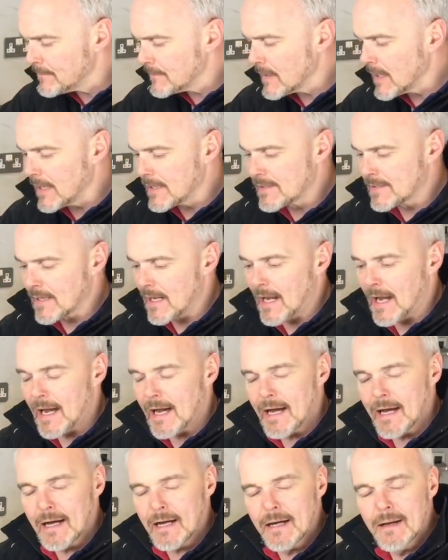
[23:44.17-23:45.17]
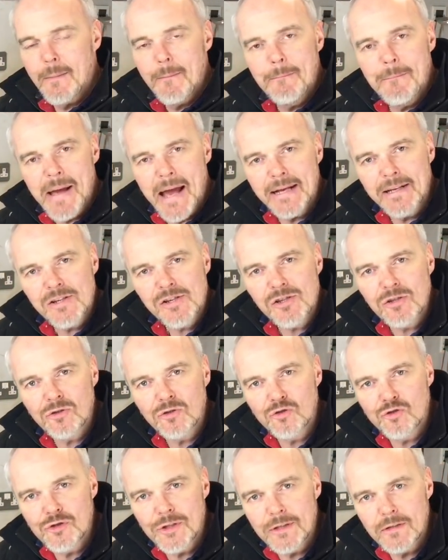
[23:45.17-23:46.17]
It's a pedestal
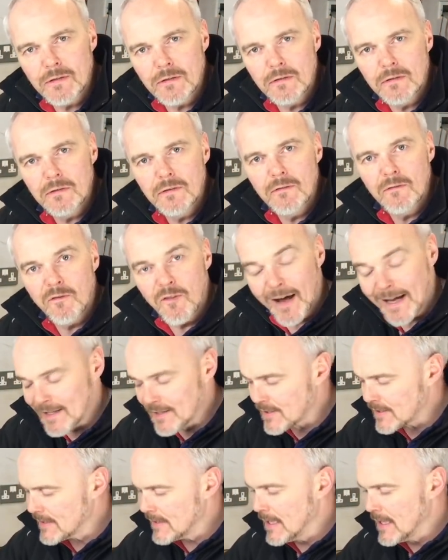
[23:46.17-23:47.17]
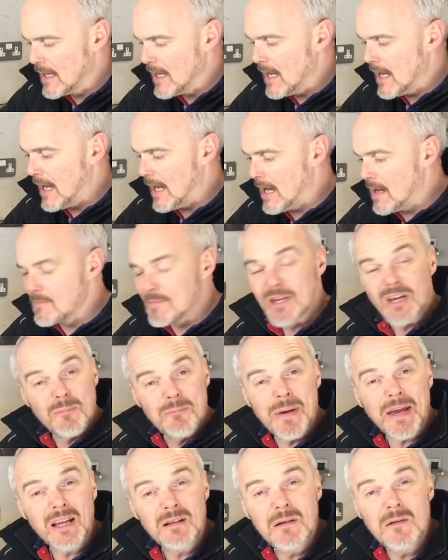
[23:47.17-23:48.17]
drill vise. You can
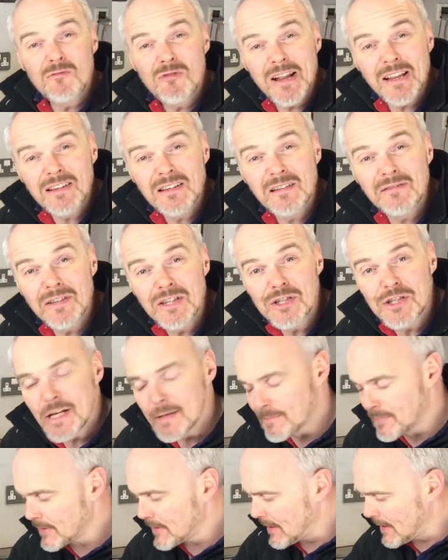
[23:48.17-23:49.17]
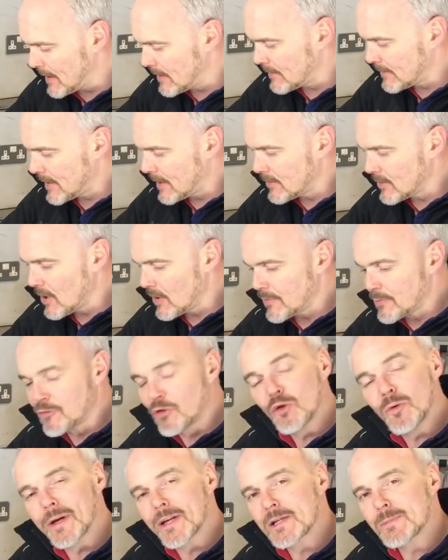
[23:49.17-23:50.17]
pick them up relatively cheap. They're not
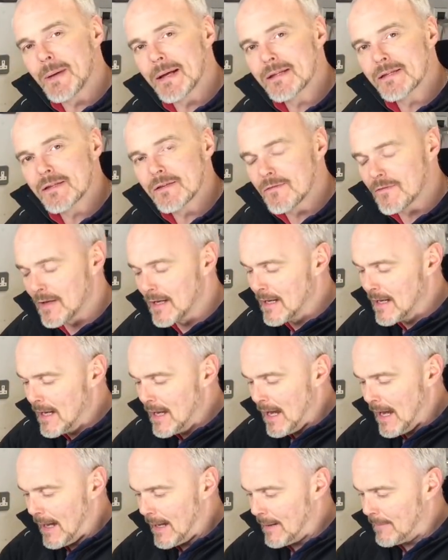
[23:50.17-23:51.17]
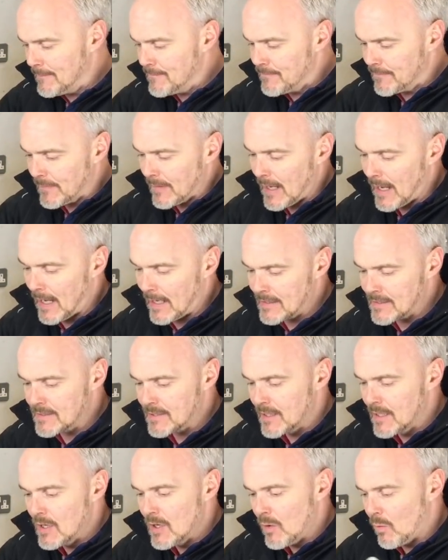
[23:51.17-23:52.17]
too expensive, and
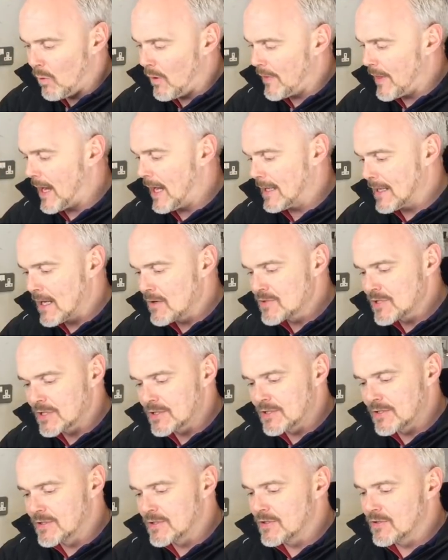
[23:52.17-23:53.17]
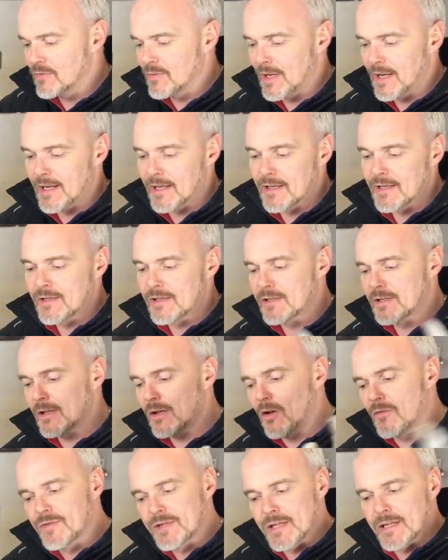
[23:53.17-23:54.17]
what that allows you to do is,
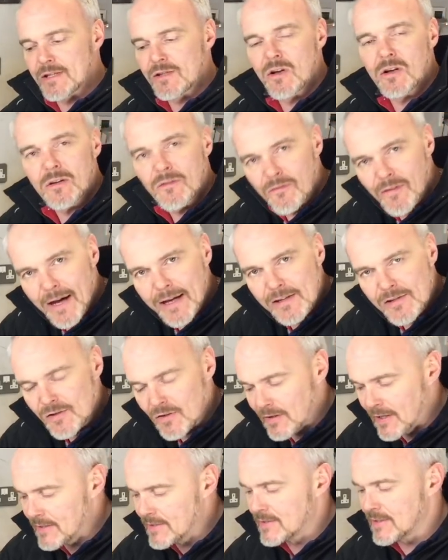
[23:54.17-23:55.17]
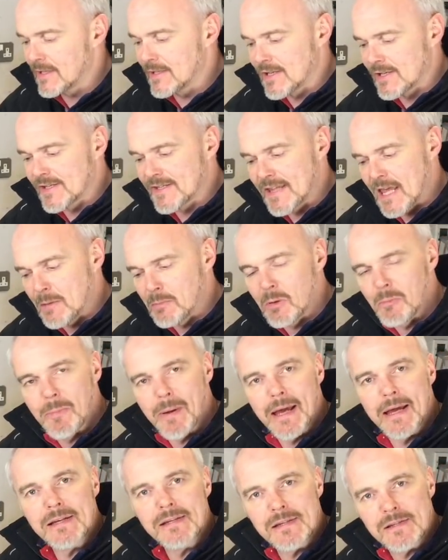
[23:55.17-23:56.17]
obviously it's got a vise on it, it's a stable
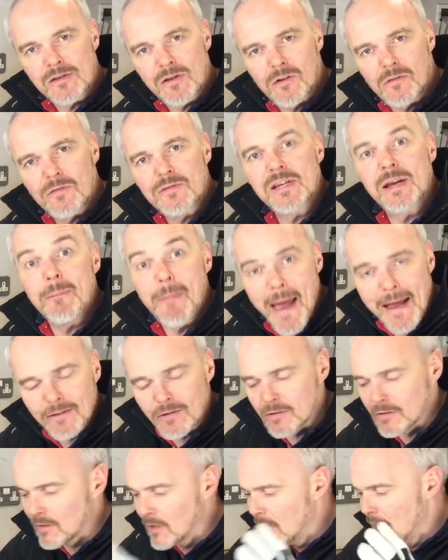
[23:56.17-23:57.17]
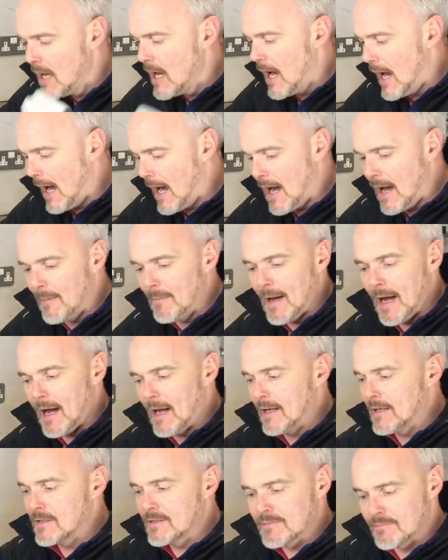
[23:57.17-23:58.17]
base, it's obviously metal,
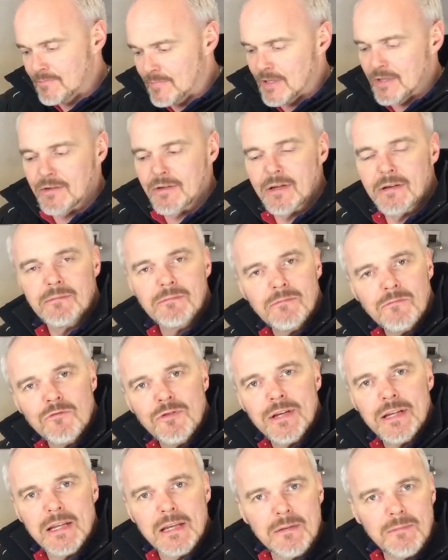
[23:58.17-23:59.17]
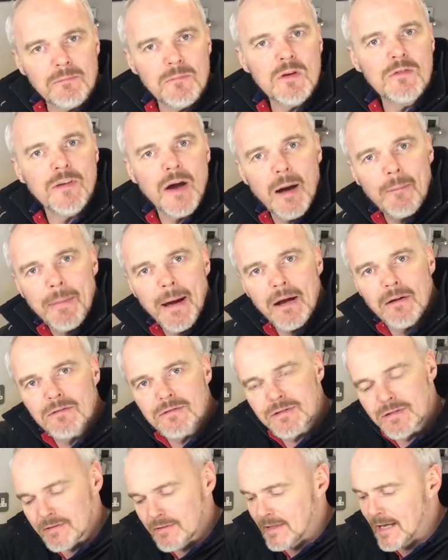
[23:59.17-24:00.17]
and you can really move it
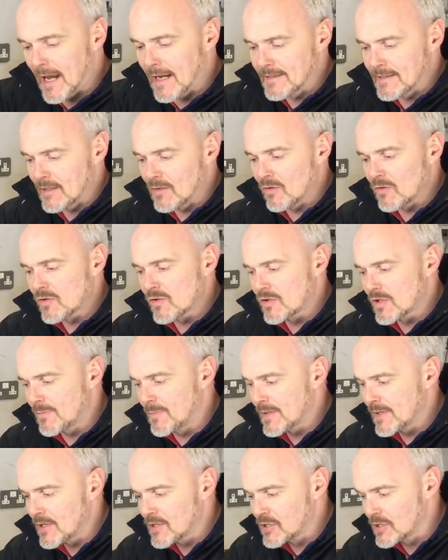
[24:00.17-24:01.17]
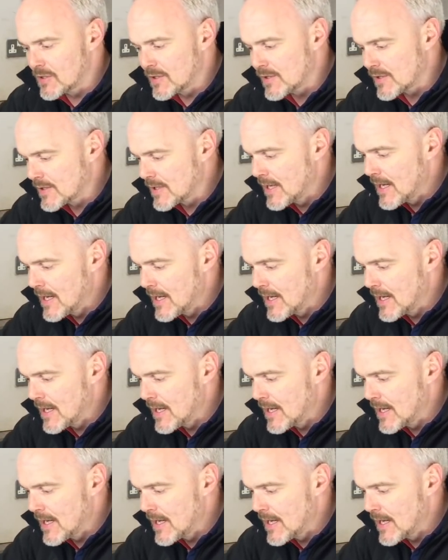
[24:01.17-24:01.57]
about, get it in all sorts of positions.